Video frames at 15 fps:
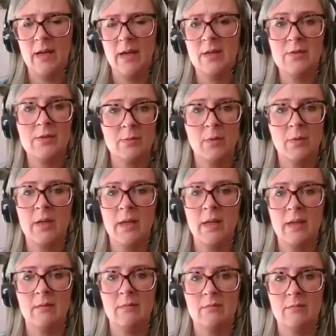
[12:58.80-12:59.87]
I used to work
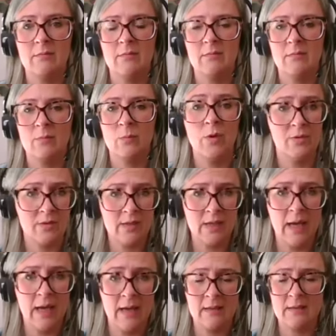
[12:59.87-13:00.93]
in wound
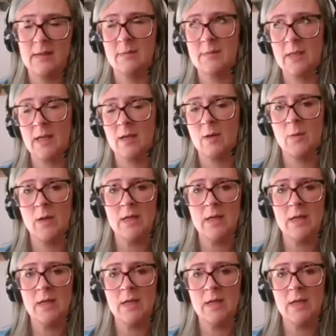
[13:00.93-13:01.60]
care. Seems like a